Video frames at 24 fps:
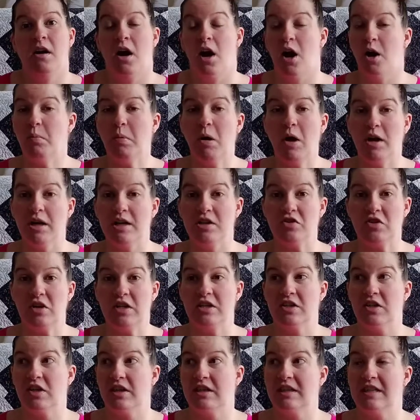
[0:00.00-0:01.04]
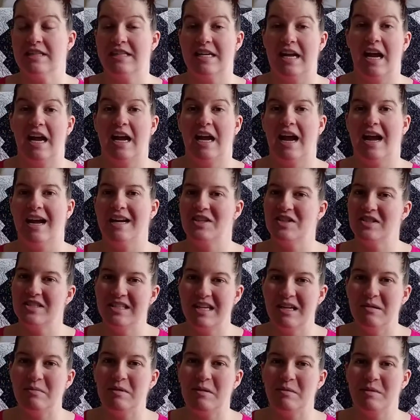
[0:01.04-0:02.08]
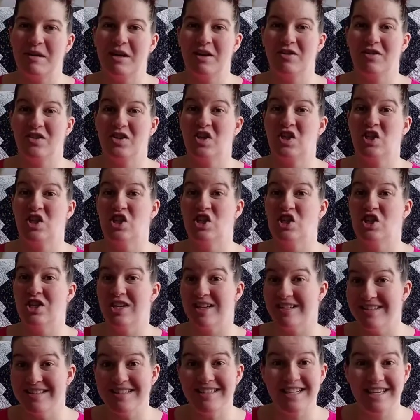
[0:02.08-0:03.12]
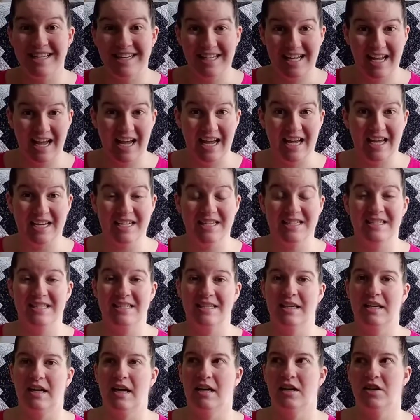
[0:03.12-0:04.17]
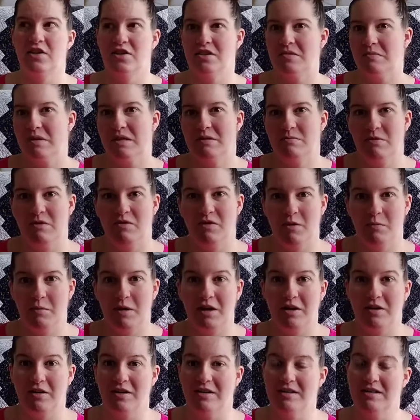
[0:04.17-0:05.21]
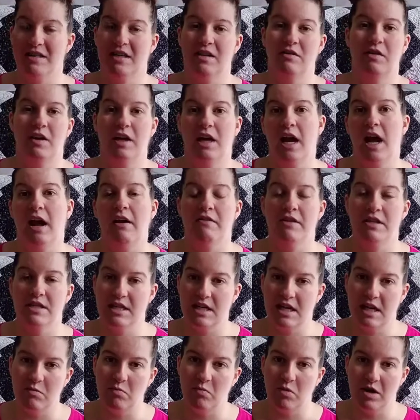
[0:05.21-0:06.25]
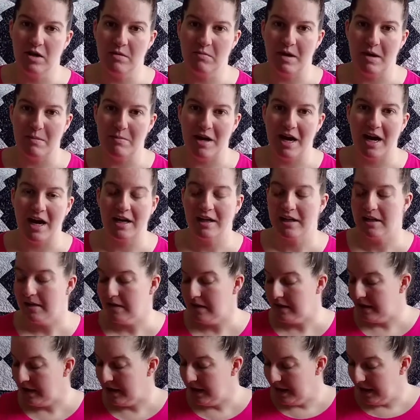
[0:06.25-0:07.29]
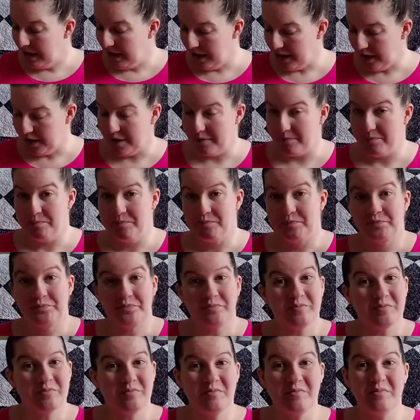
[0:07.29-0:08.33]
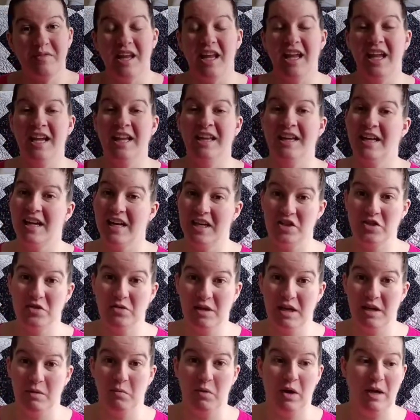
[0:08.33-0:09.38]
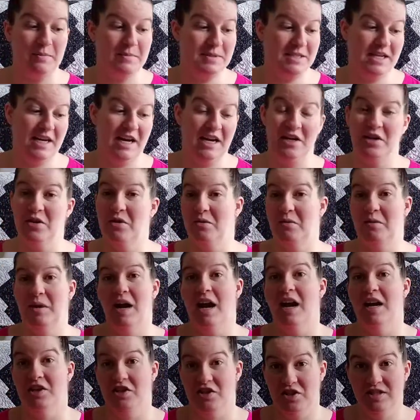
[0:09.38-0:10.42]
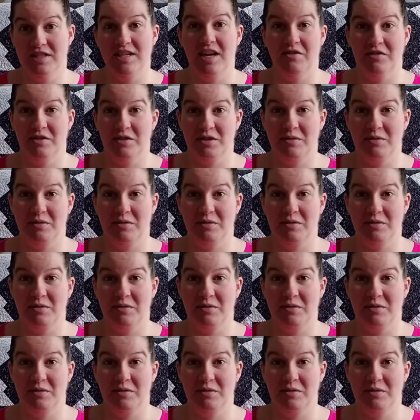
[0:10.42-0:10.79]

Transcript: are potty trained during the day. I just keep them there just in case. It kind of just makes me feel better instead of having to keep one in my bag. And then I do keep wipes, and I know I just